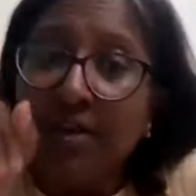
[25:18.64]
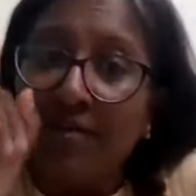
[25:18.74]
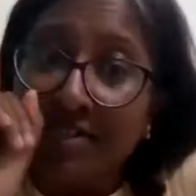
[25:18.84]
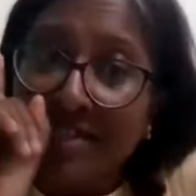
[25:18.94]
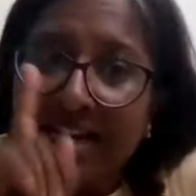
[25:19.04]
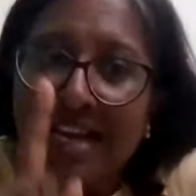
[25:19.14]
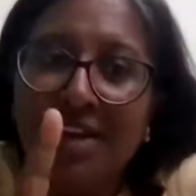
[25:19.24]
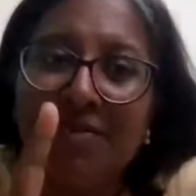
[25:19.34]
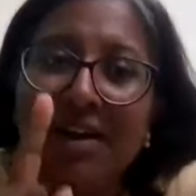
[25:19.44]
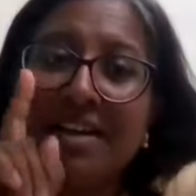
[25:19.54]
he was
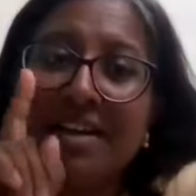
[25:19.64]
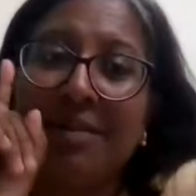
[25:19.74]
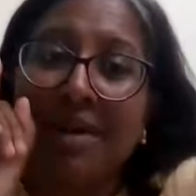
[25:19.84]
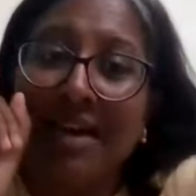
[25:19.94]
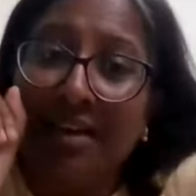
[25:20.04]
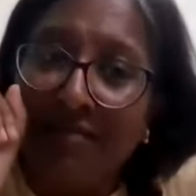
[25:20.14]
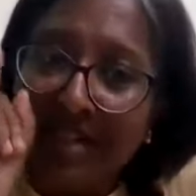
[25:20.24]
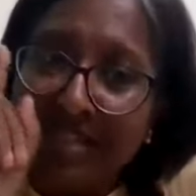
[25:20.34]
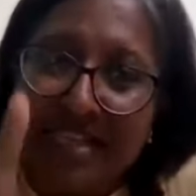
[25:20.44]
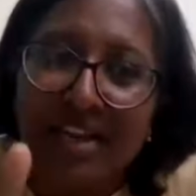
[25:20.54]
grade one clubbing
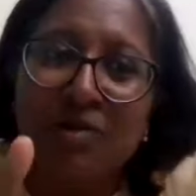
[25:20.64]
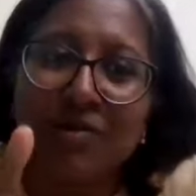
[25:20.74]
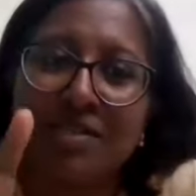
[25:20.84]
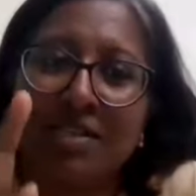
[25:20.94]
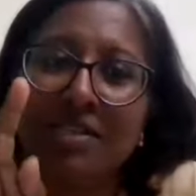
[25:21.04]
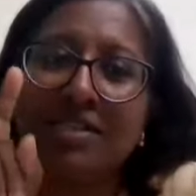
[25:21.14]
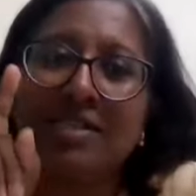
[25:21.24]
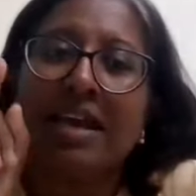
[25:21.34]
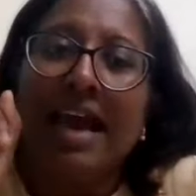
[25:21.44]
with cyanosis.